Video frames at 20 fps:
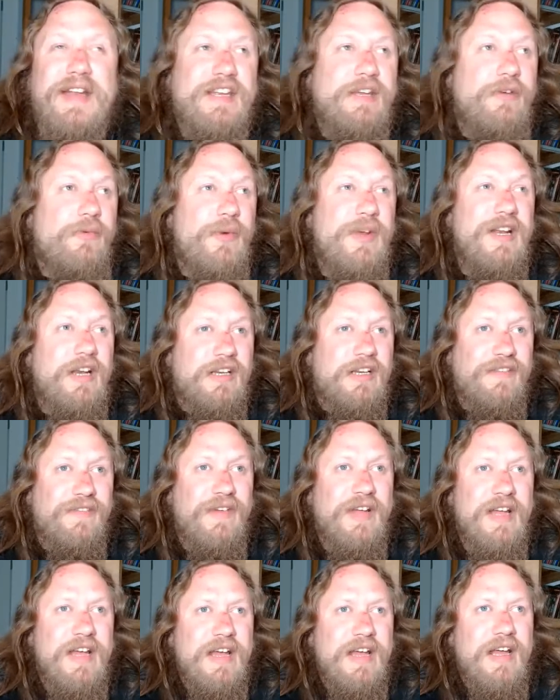And you read a lot of
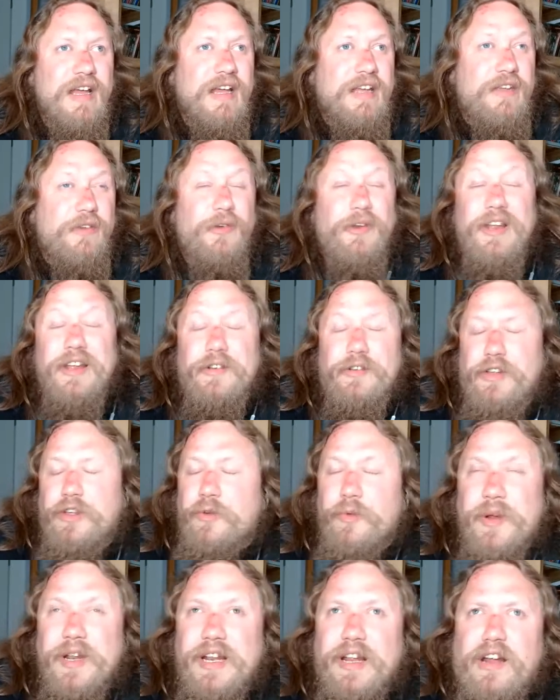you
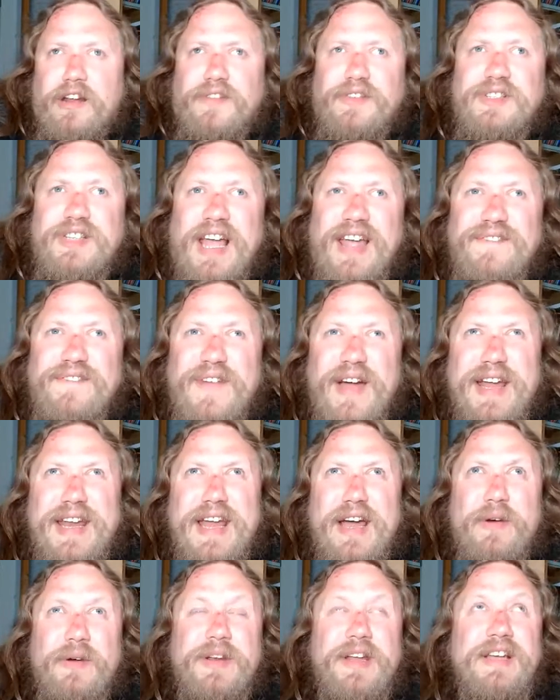read a lot of sci-fi
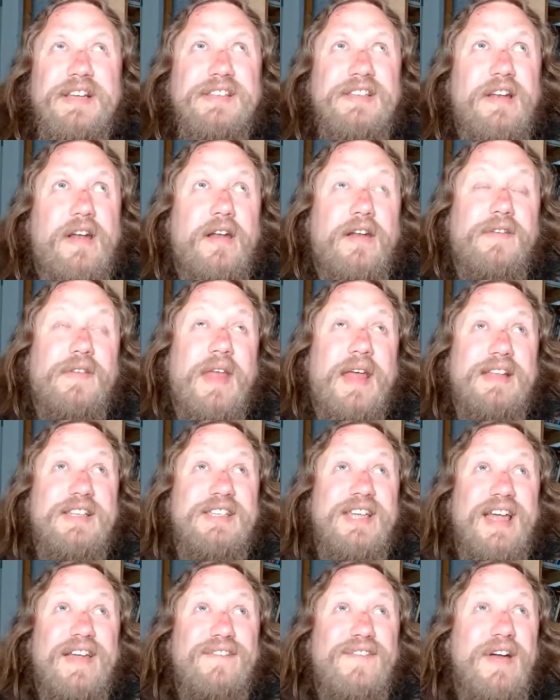nowadays, and a lot of that
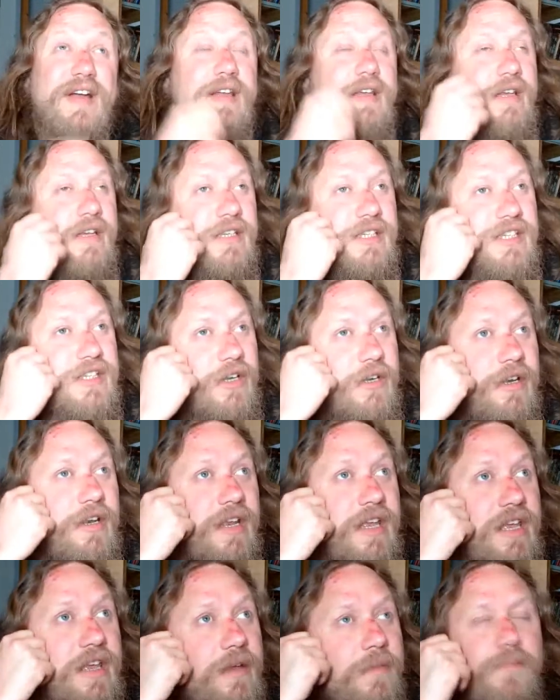sci-fi is
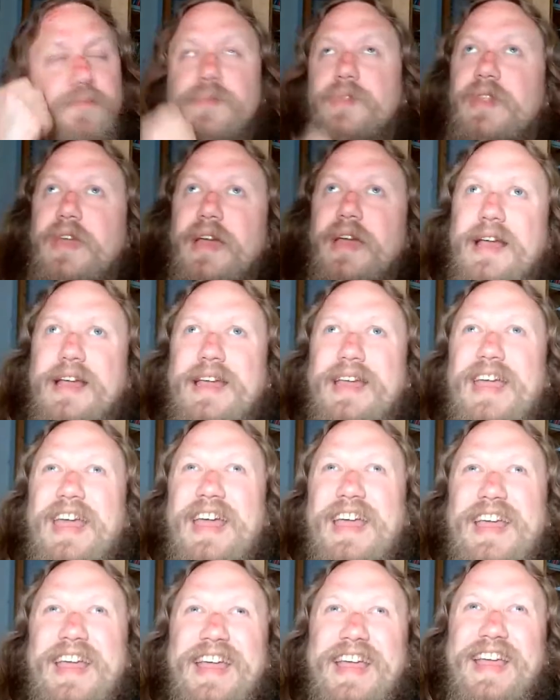suddenly
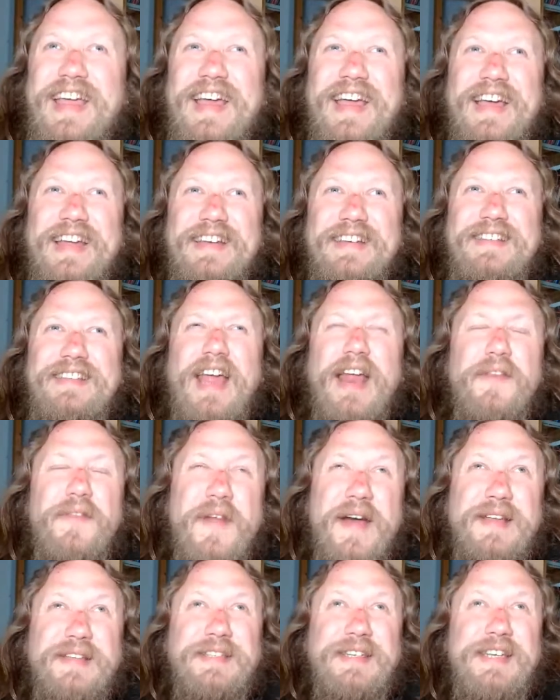
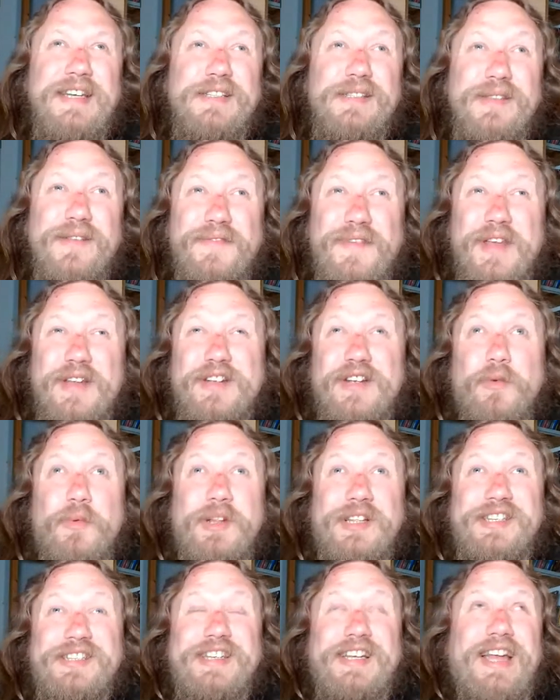10,000 years in the future
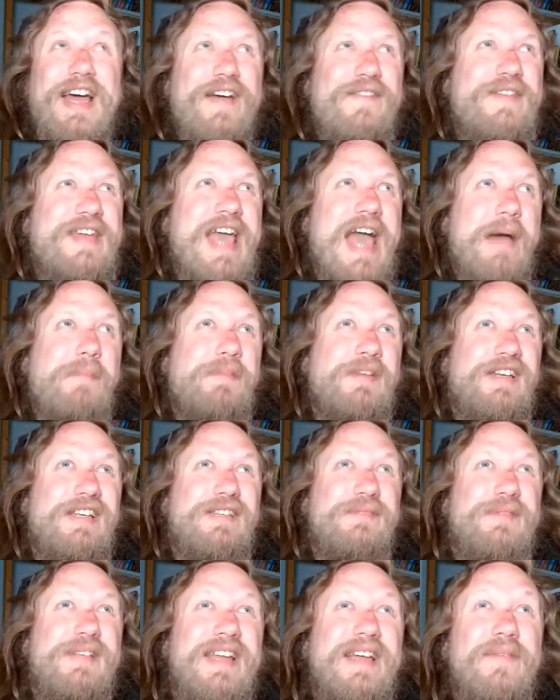we'll still have
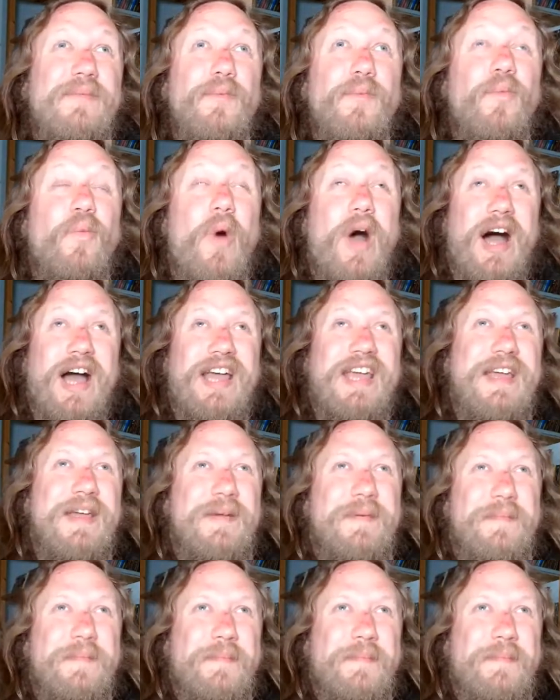capitalism. It's like, why?